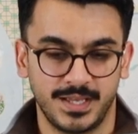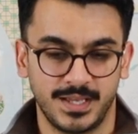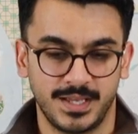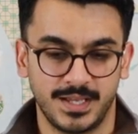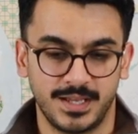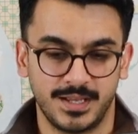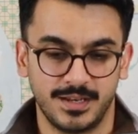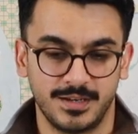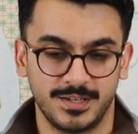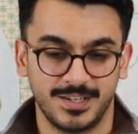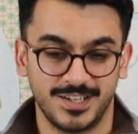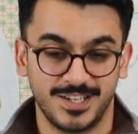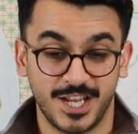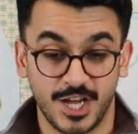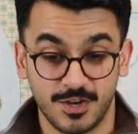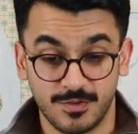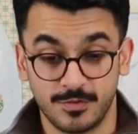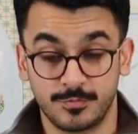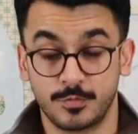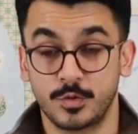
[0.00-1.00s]
And
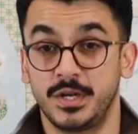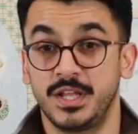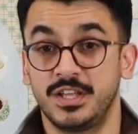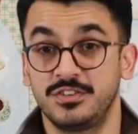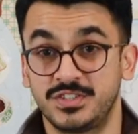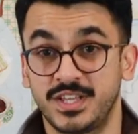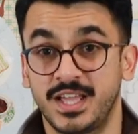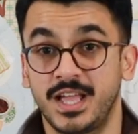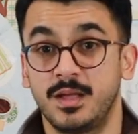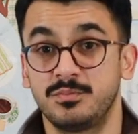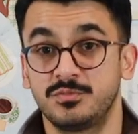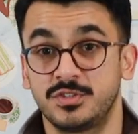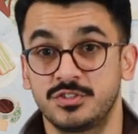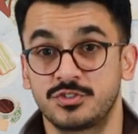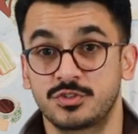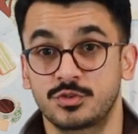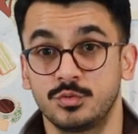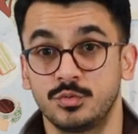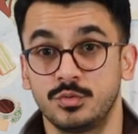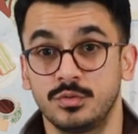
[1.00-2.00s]
now I've got exams at
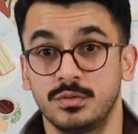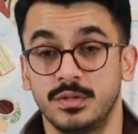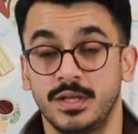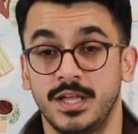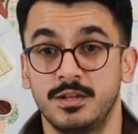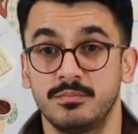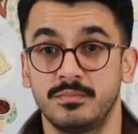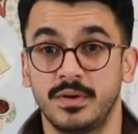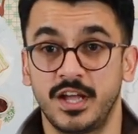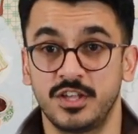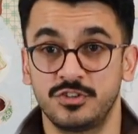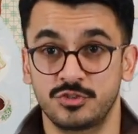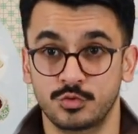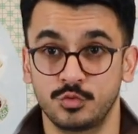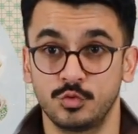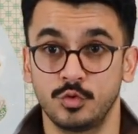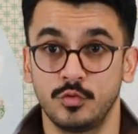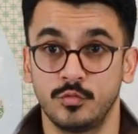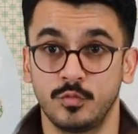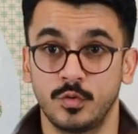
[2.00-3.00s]
school. And my
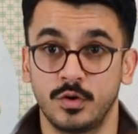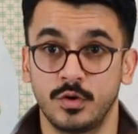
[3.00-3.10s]
school